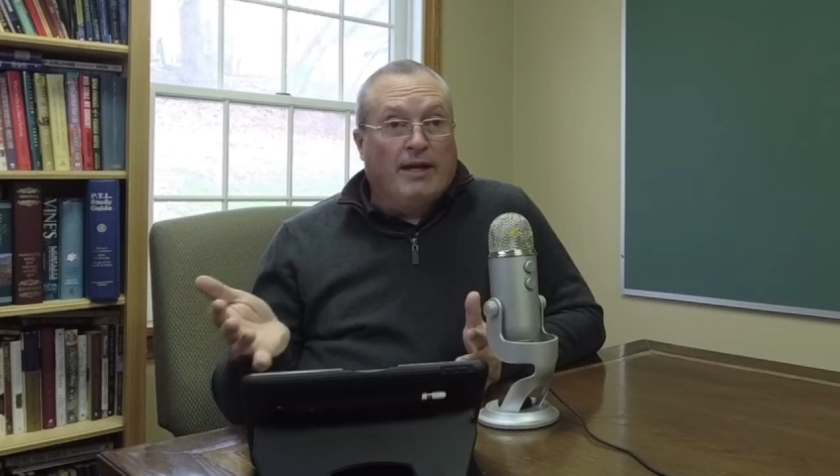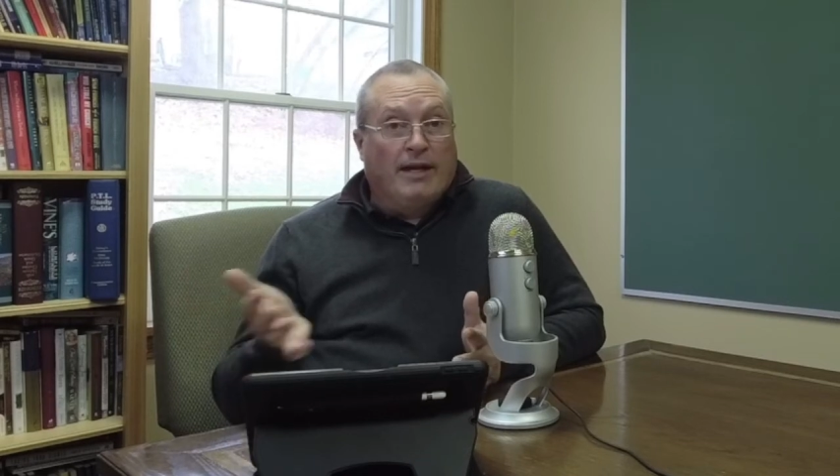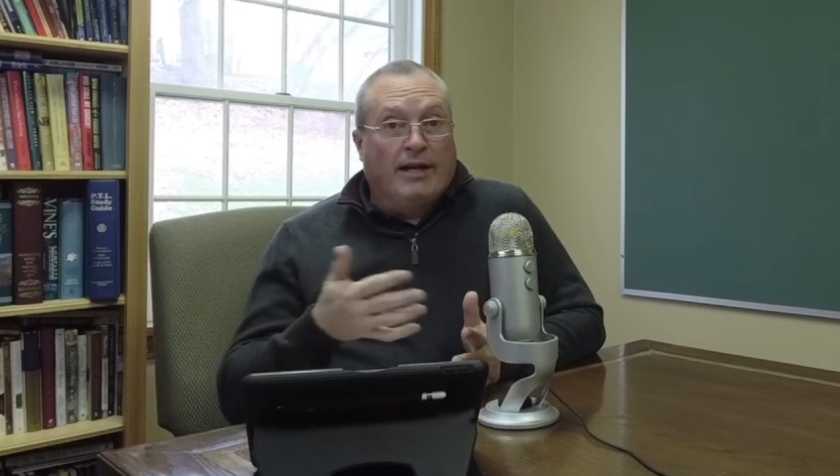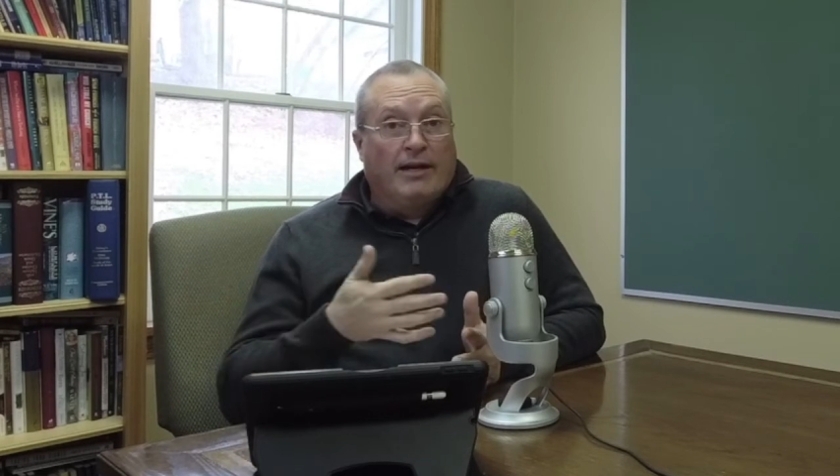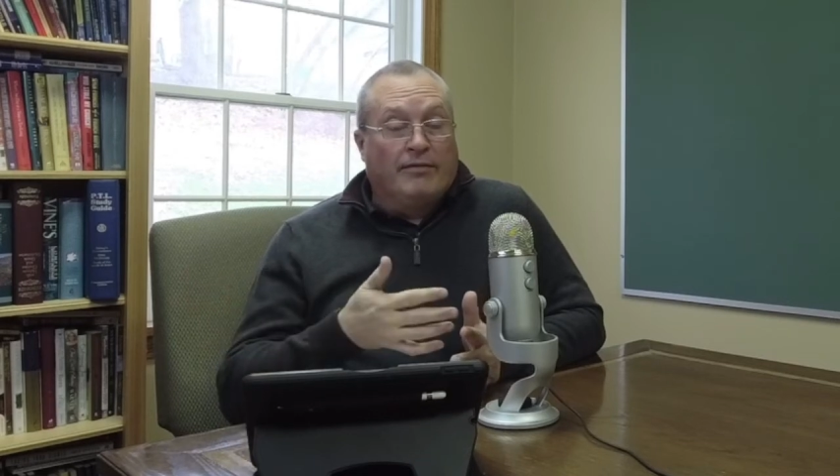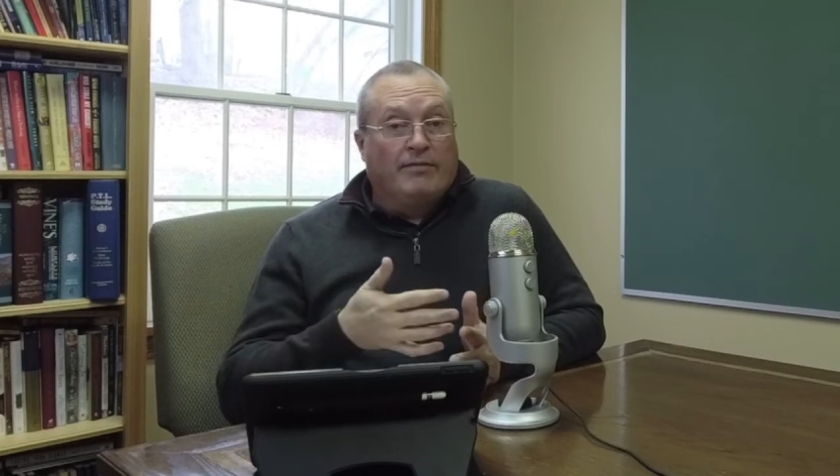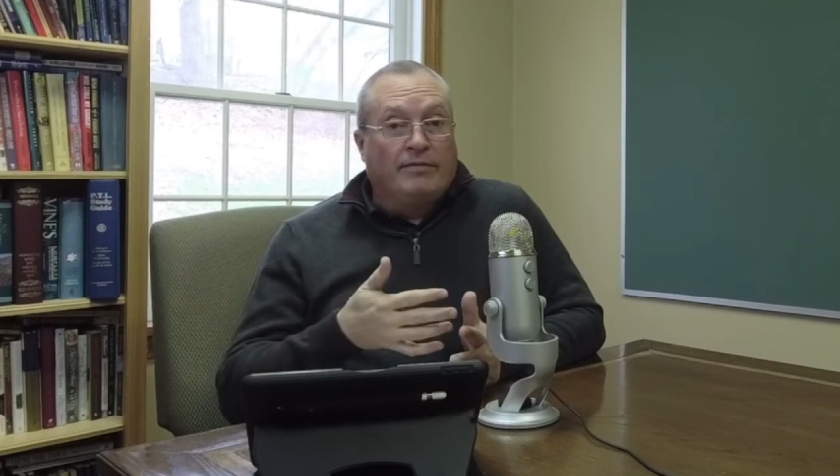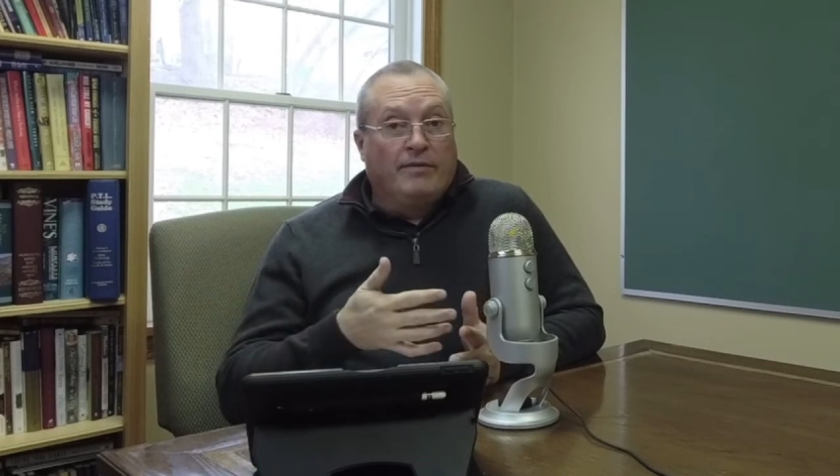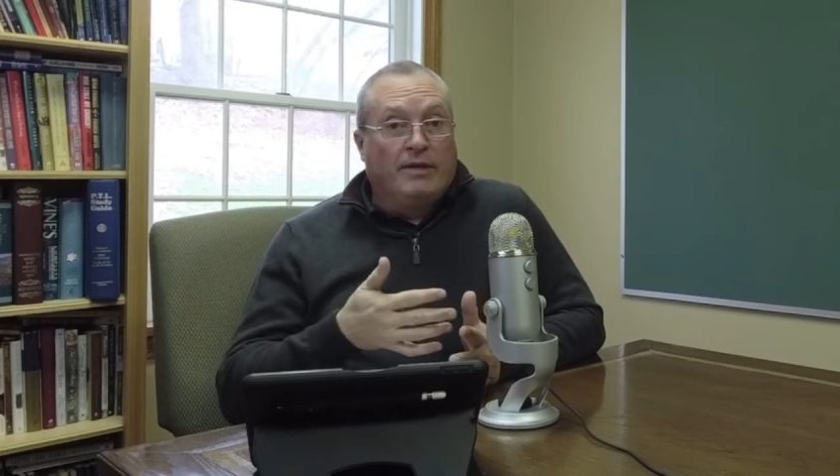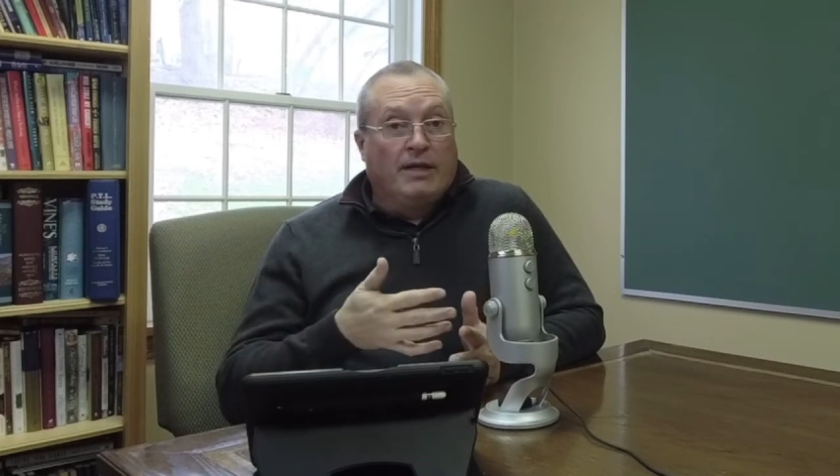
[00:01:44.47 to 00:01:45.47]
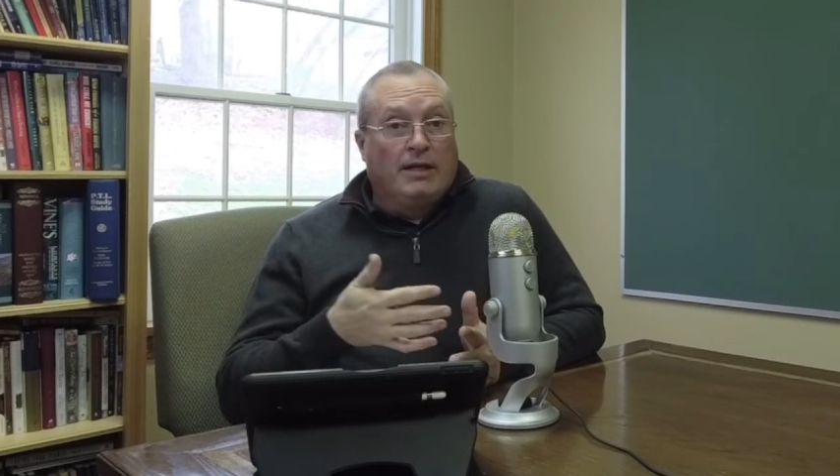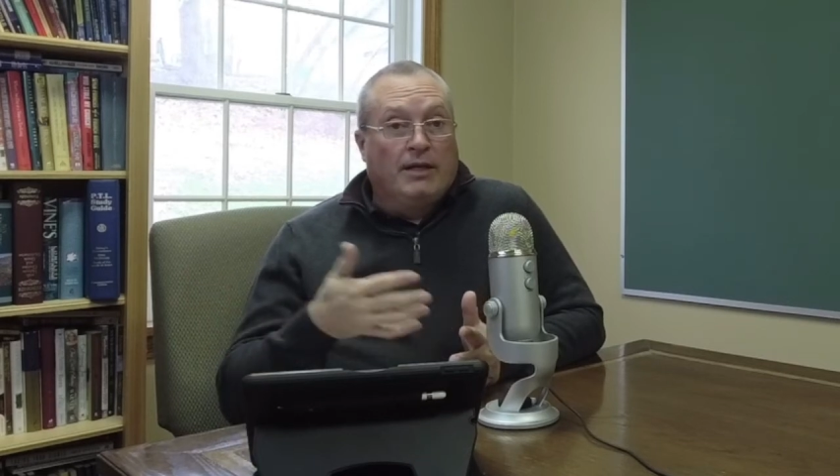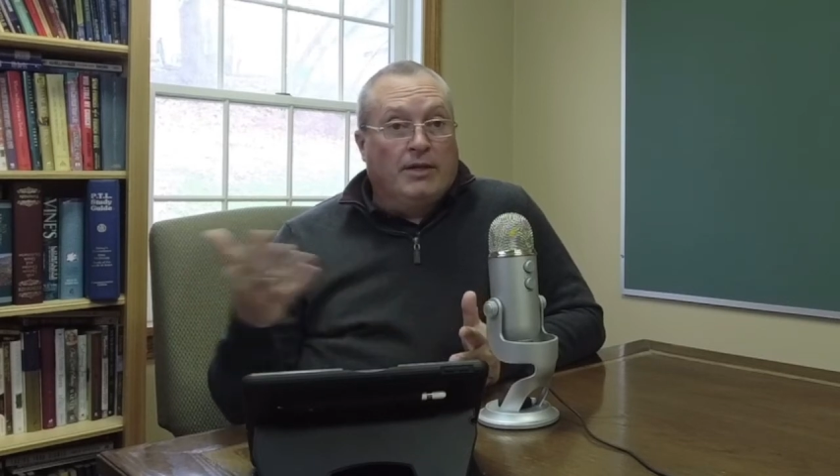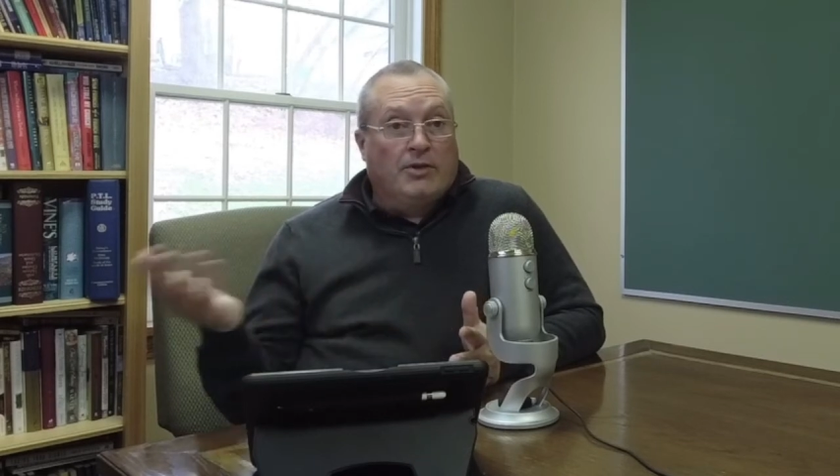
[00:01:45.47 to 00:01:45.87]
of the